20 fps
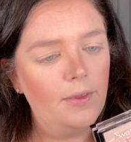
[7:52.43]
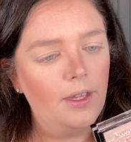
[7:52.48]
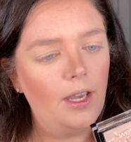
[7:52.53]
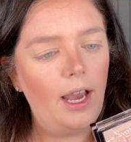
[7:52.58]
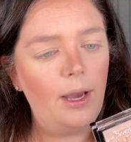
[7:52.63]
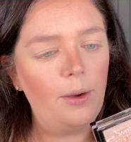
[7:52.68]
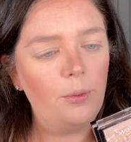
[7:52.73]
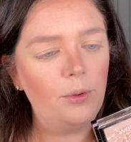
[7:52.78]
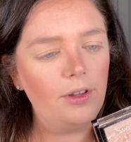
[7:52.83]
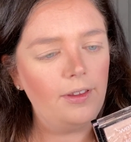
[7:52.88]

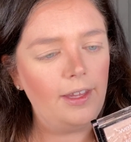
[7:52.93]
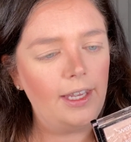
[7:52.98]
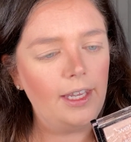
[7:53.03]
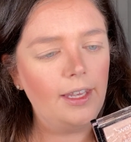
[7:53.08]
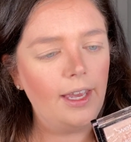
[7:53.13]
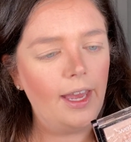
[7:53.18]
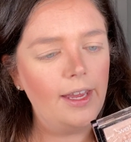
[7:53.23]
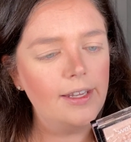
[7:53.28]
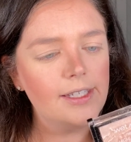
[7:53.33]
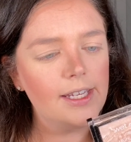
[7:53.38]
I will link
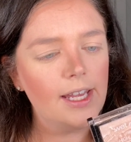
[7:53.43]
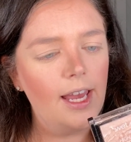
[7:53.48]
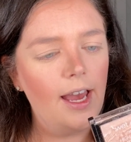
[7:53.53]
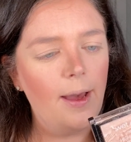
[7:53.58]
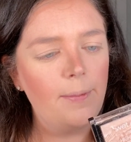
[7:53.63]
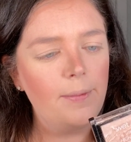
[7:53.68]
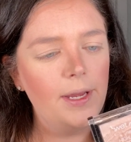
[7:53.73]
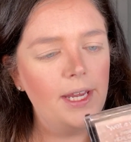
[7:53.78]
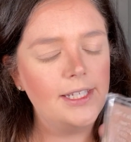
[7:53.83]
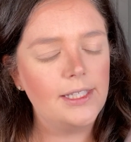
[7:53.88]
it.
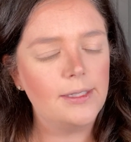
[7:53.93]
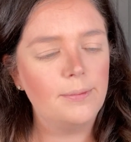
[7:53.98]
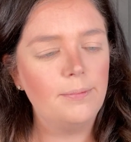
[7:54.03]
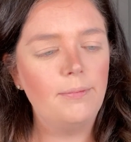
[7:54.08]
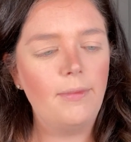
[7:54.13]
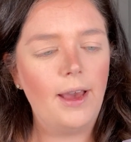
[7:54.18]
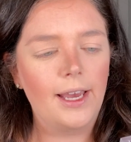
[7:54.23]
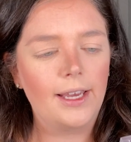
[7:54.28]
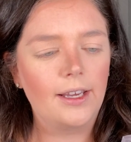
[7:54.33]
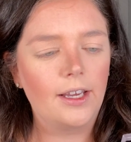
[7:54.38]
It's
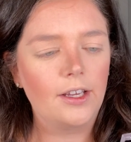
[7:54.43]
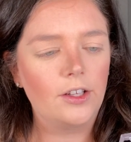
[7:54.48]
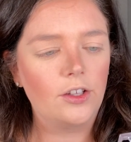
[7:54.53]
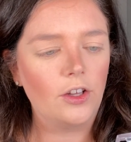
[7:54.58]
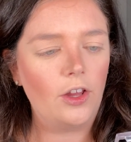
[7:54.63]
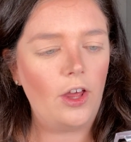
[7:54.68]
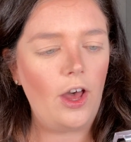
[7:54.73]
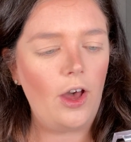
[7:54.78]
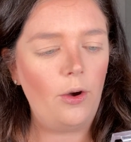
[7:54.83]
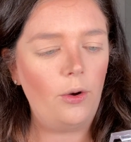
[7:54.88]
Mega
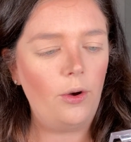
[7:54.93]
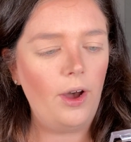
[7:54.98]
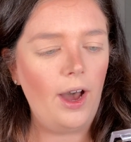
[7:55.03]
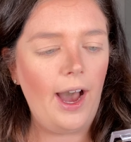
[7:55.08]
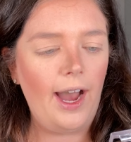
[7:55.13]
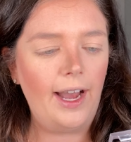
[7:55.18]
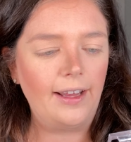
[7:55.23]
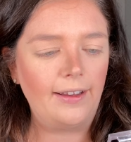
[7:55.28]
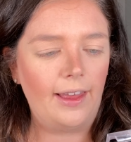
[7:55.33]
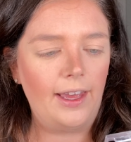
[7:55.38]
Glow
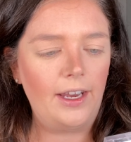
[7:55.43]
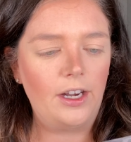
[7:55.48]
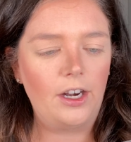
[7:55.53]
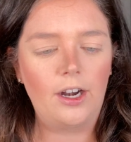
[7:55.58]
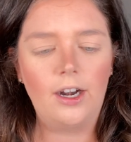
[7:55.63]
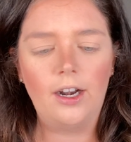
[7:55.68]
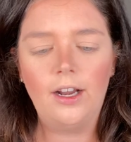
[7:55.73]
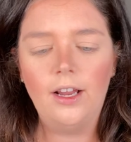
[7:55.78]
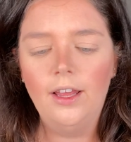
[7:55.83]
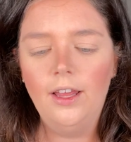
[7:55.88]

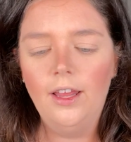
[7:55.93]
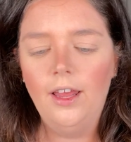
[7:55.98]
highlighter.